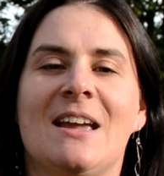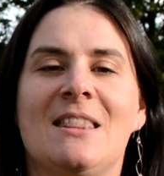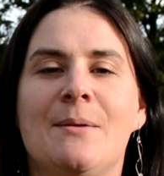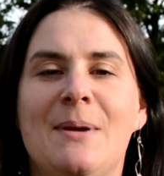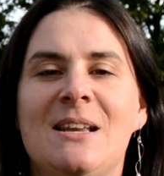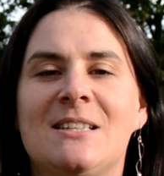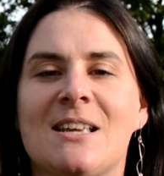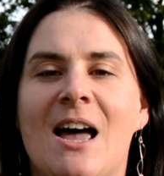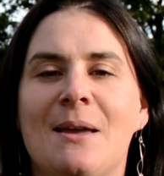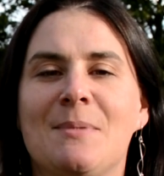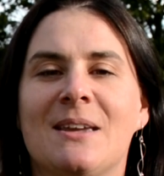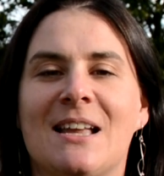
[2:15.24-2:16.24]
In the
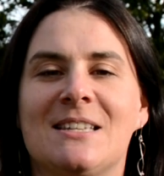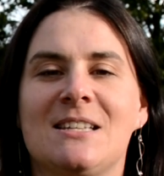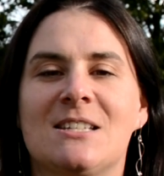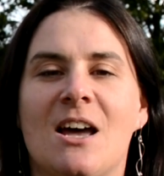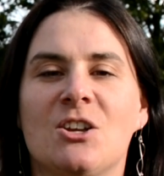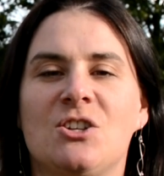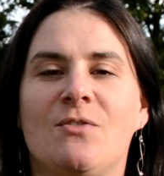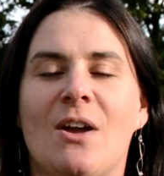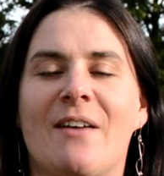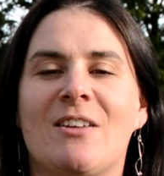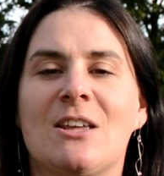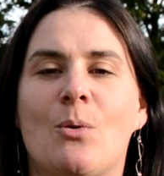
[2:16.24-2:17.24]
meantime, get in touch if you
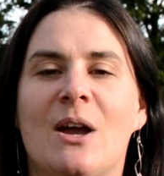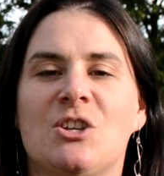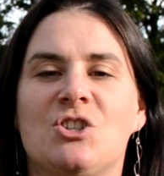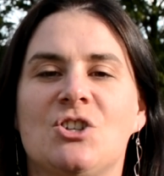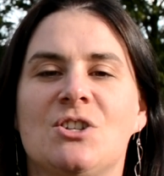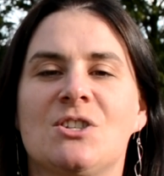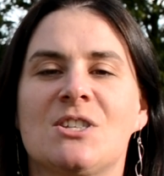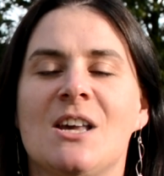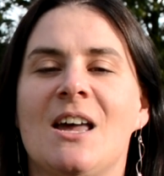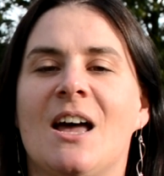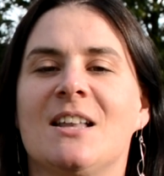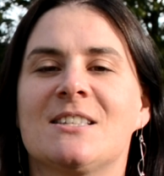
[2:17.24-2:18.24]
have any questions
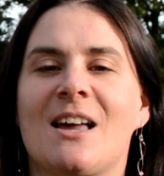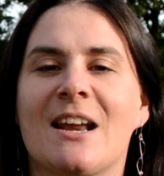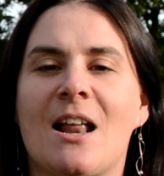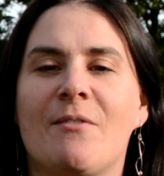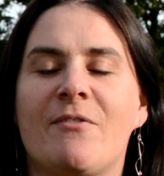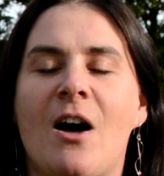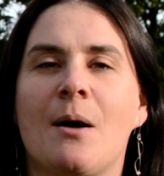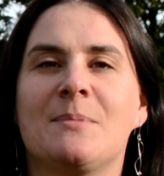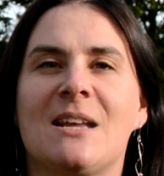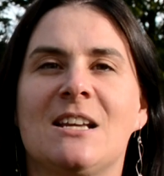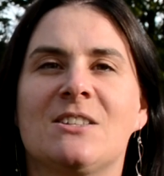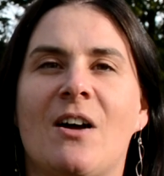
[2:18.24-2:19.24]
and sign up for
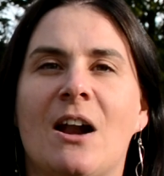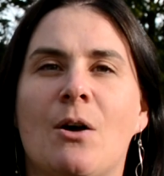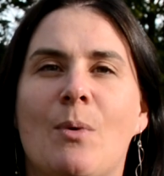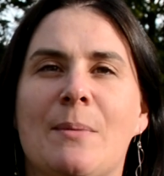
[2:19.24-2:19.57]
updates via our